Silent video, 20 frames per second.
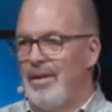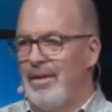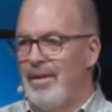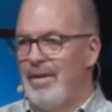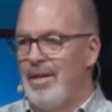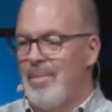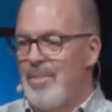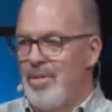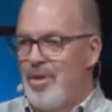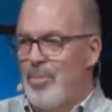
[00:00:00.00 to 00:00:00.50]

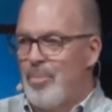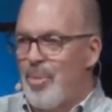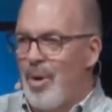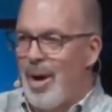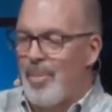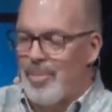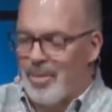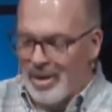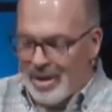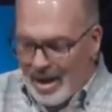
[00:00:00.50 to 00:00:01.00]
them in their
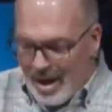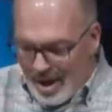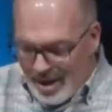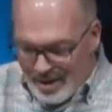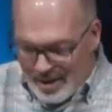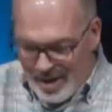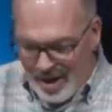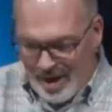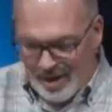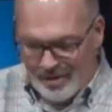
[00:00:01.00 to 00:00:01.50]
proper
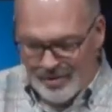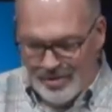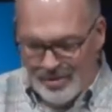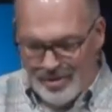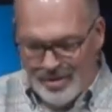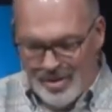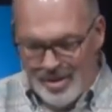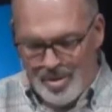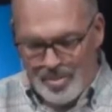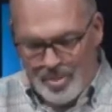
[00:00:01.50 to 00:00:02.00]

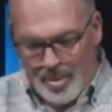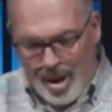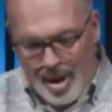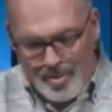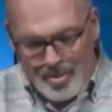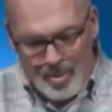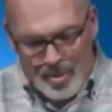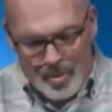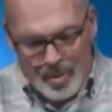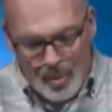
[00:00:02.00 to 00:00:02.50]
context, in the
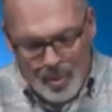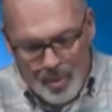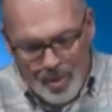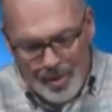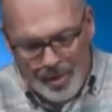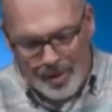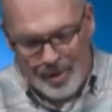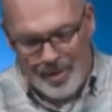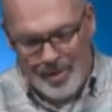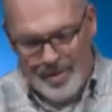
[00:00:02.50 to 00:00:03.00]
proper
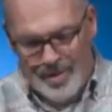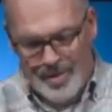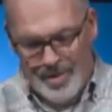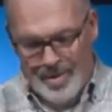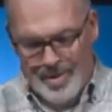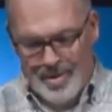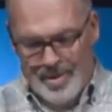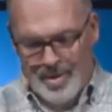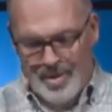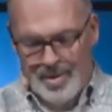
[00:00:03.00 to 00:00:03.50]
order,
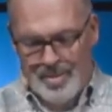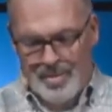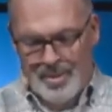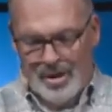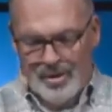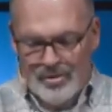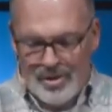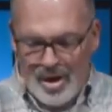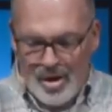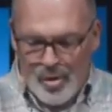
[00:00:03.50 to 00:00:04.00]

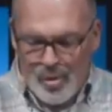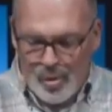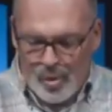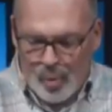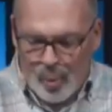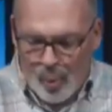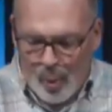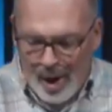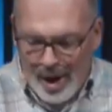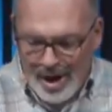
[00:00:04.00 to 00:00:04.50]
because they don't
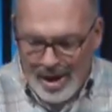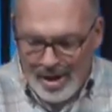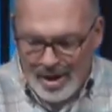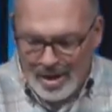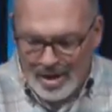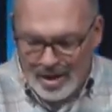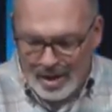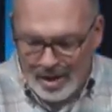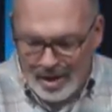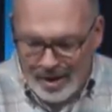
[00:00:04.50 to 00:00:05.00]
quite
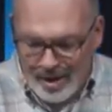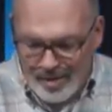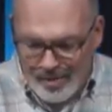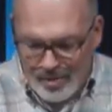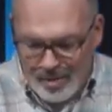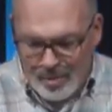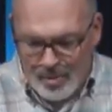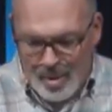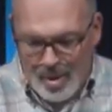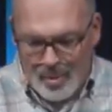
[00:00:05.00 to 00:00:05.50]

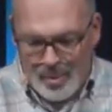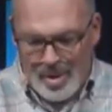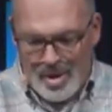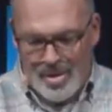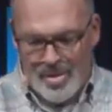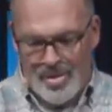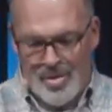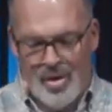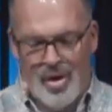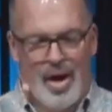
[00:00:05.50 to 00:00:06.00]
deliver what we
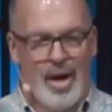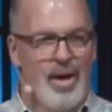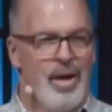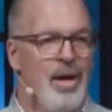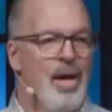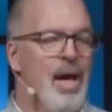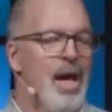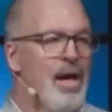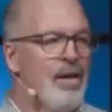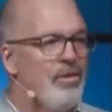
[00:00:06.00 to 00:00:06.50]
thought.
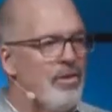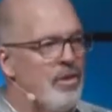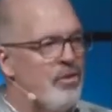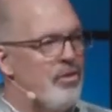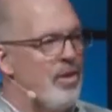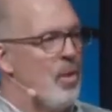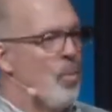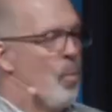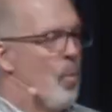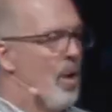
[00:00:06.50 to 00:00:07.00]
As you
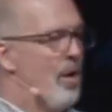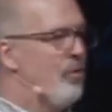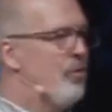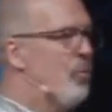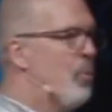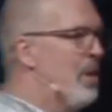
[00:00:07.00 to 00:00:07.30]
see, once